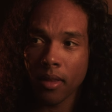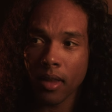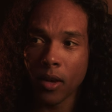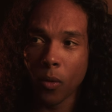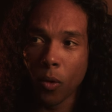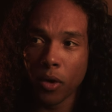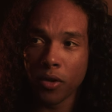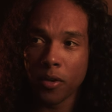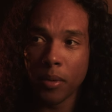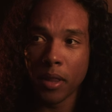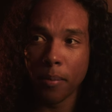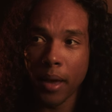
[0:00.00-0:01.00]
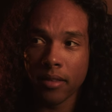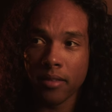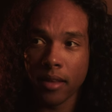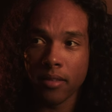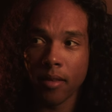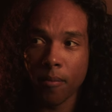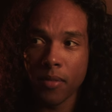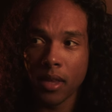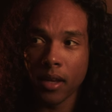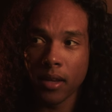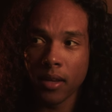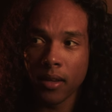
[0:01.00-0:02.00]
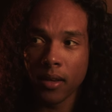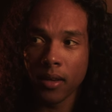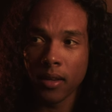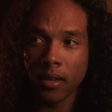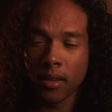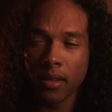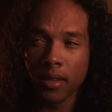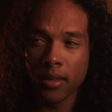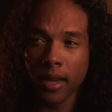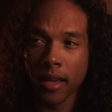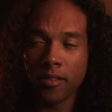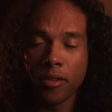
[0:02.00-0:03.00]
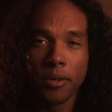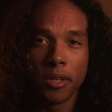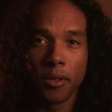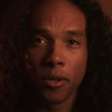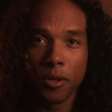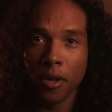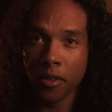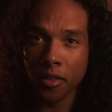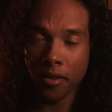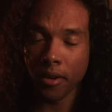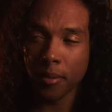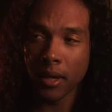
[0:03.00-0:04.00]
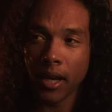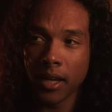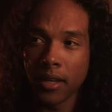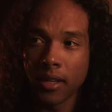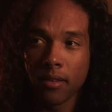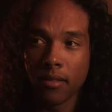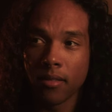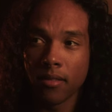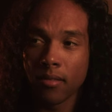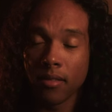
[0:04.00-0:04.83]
in order to be the best at something, yes, you can learn all the theory behind it and